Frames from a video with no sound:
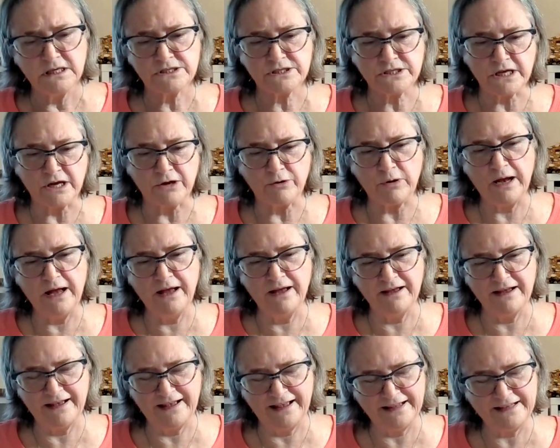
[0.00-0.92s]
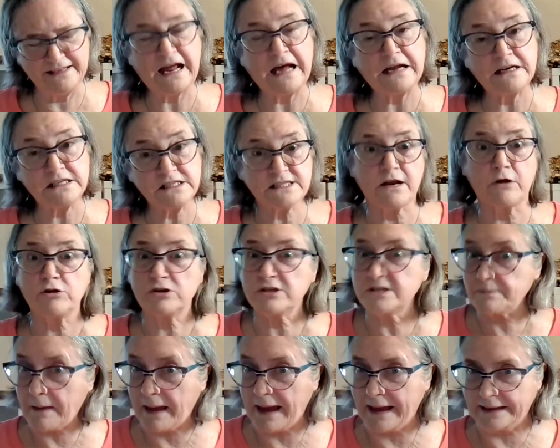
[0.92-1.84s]
So not as
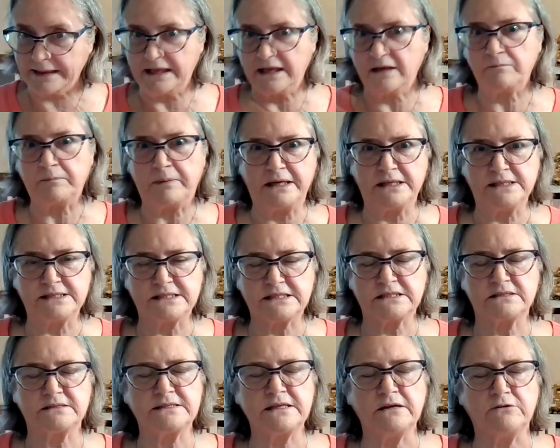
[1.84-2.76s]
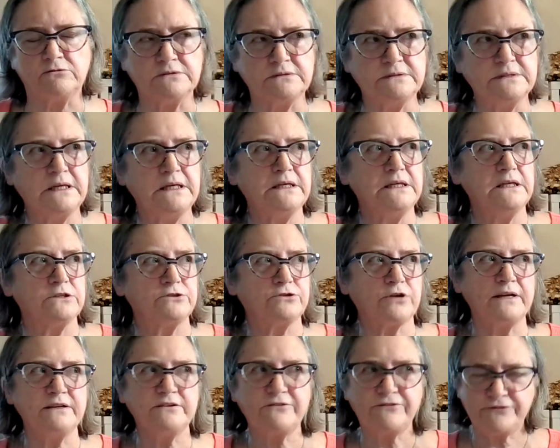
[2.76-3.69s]
hard as packing, but it's still
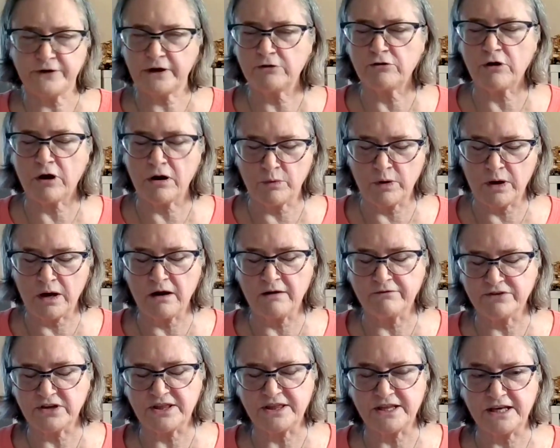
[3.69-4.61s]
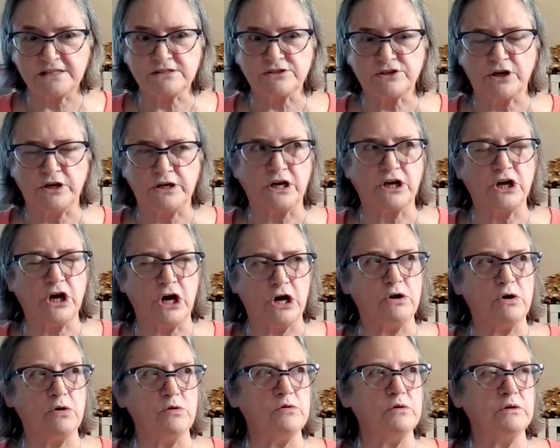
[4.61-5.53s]
trying to figure out where everything's going to
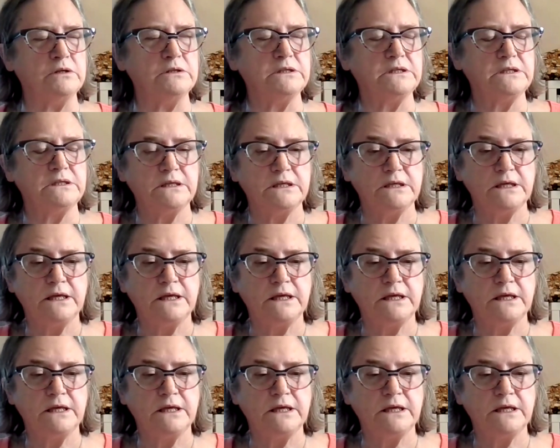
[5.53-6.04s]
go.